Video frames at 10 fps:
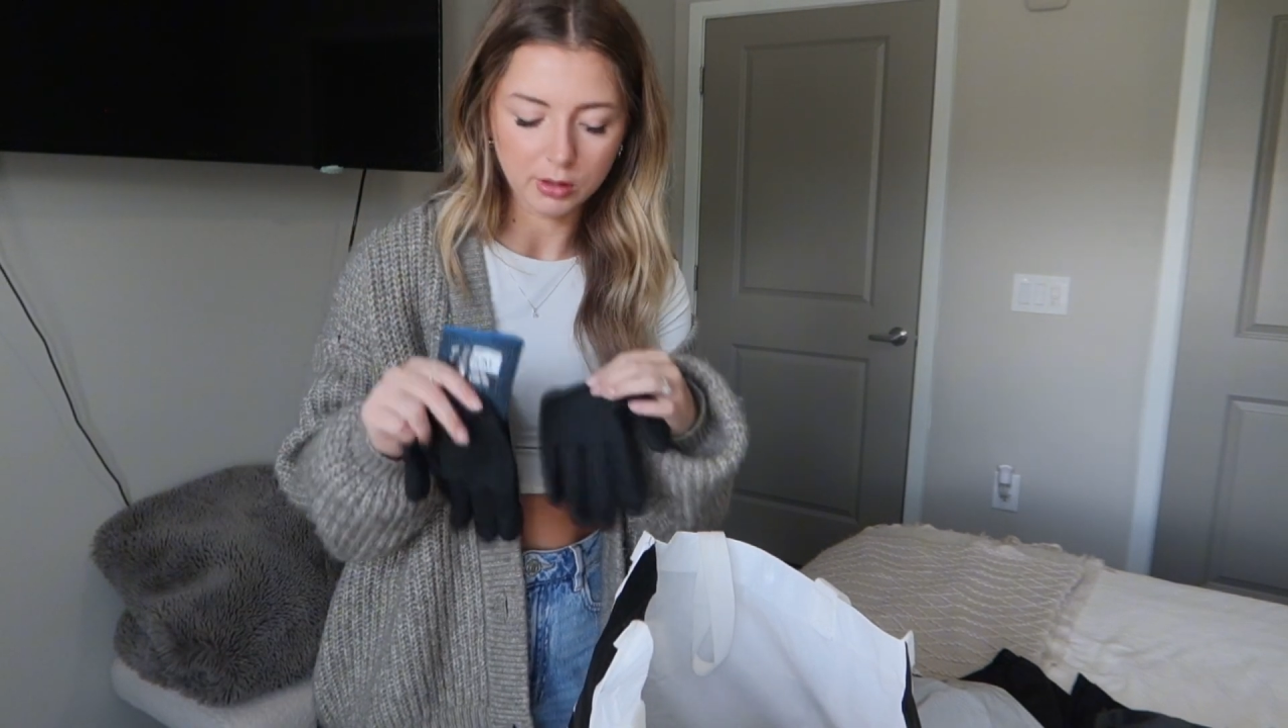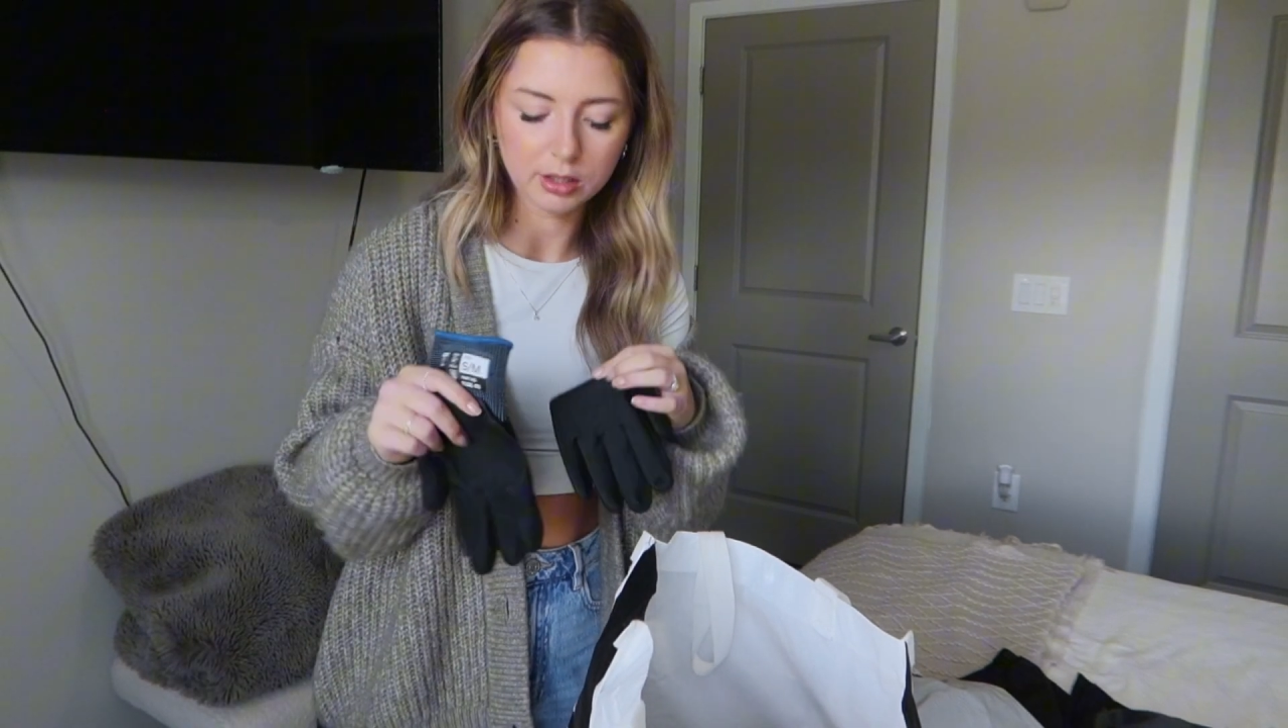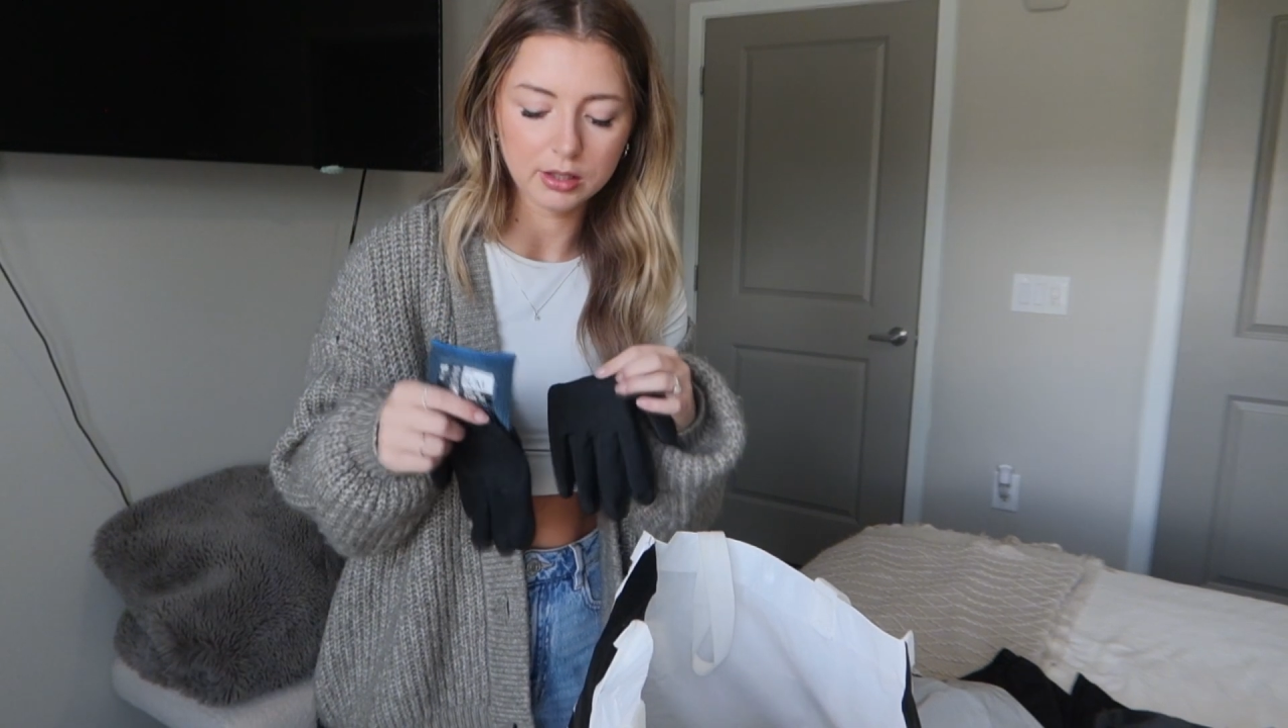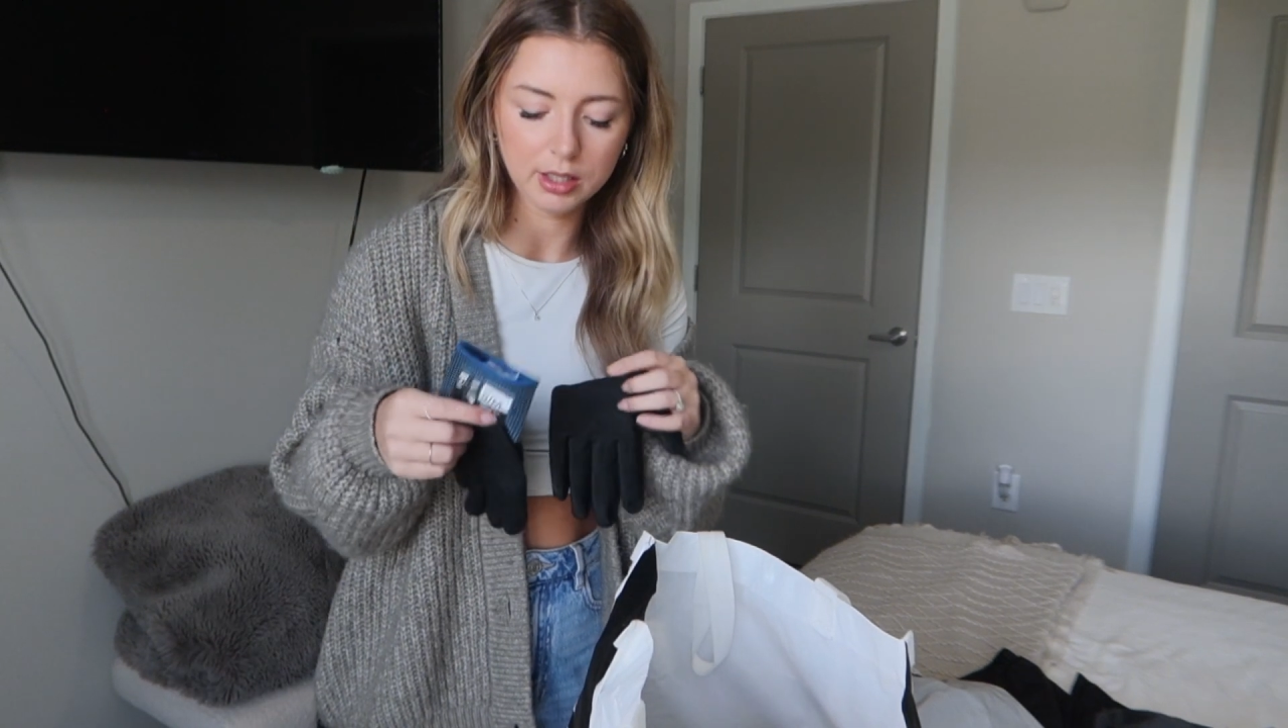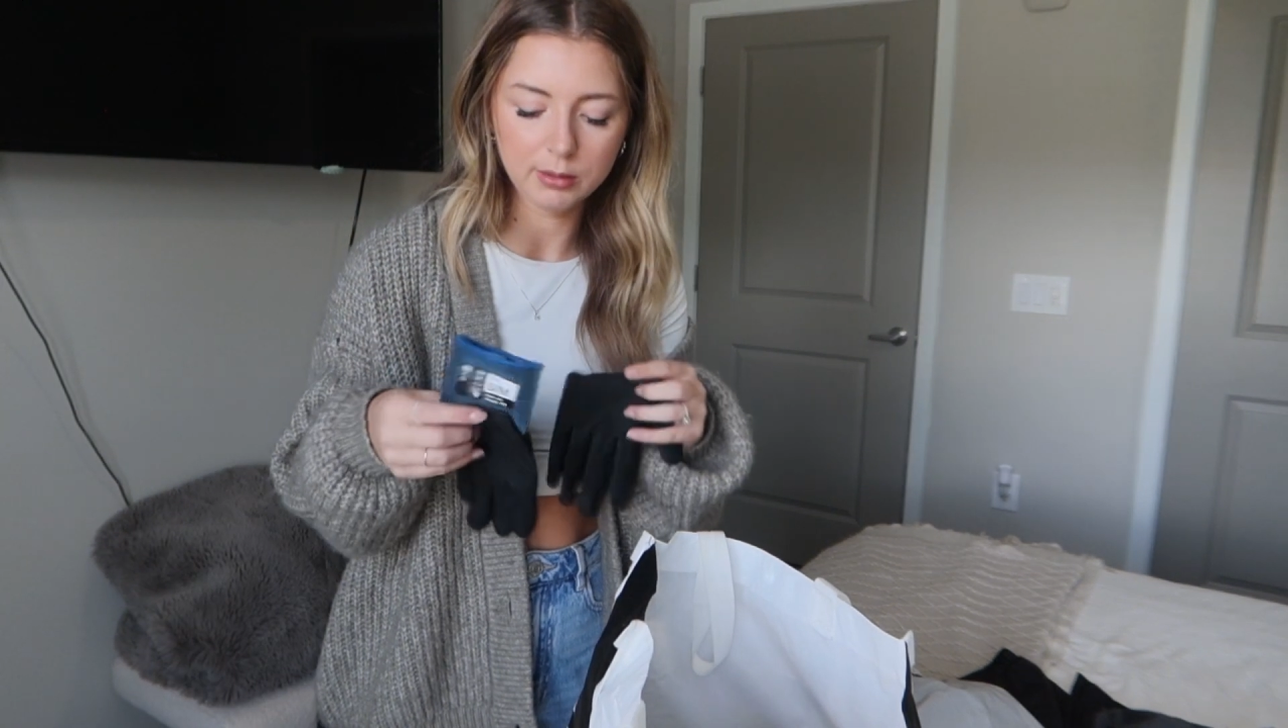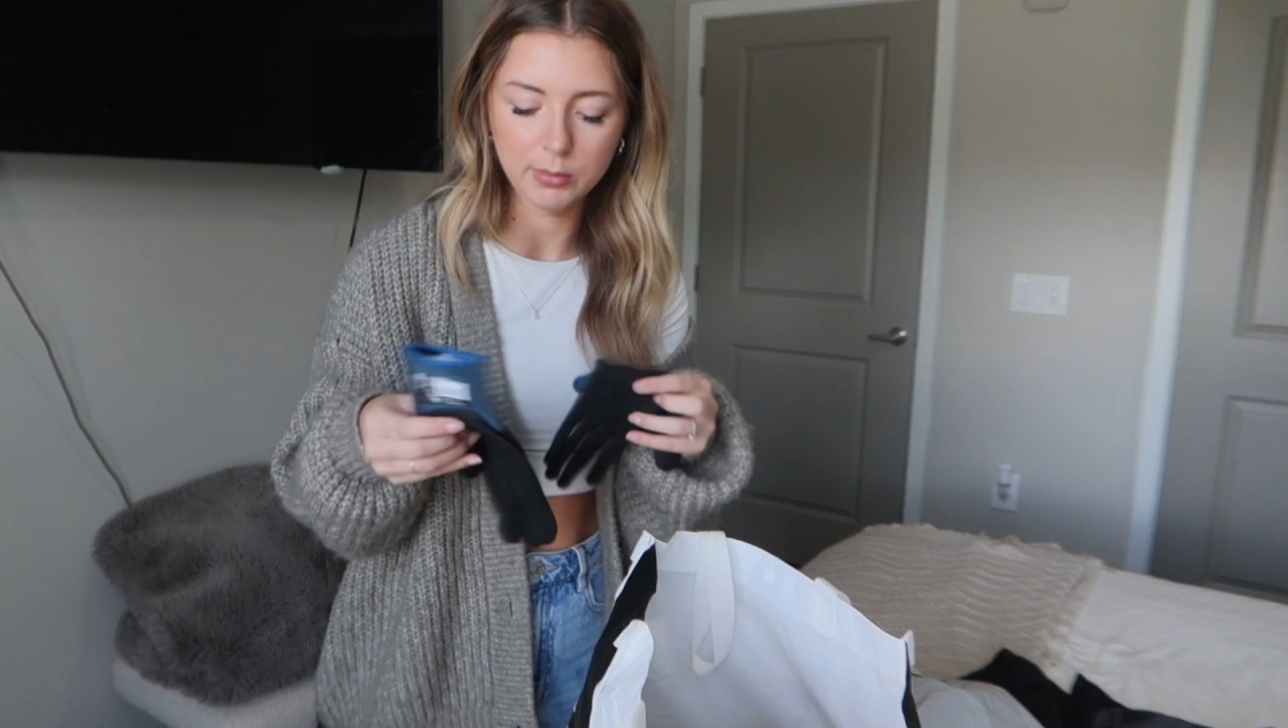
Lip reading: ugly,